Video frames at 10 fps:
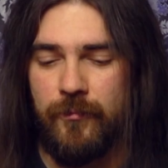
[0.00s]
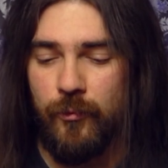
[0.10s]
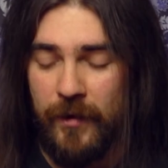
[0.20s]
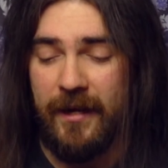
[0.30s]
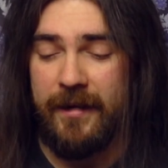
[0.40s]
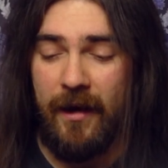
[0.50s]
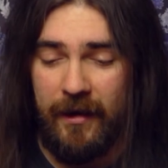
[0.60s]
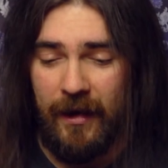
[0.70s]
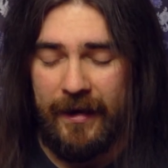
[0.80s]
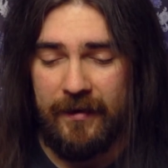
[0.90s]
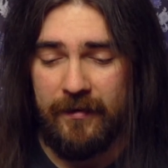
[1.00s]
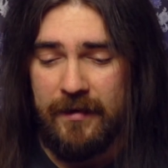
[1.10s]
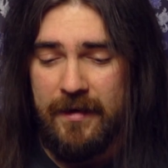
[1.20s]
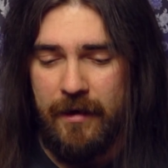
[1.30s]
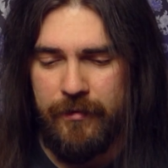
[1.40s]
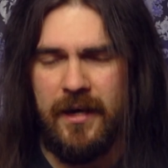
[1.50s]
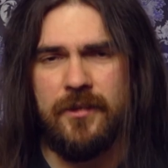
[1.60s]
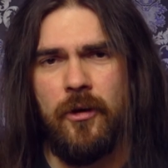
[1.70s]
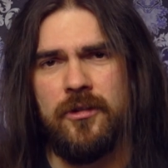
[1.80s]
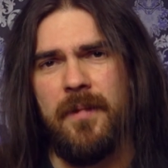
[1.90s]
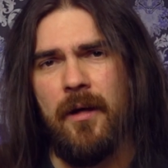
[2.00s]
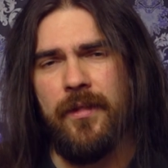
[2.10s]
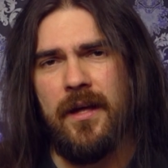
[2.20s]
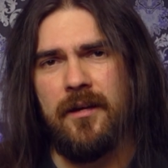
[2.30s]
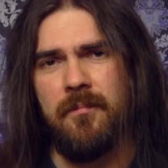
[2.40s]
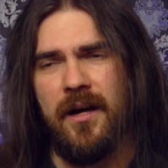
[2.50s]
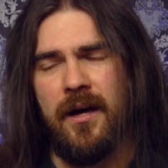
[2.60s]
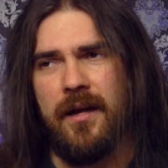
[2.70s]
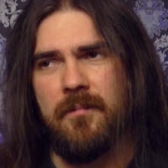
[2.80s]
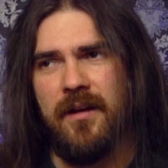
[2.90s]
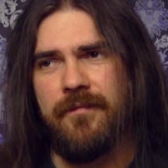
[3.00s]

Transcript: Really, I like it. I think I talked about that in my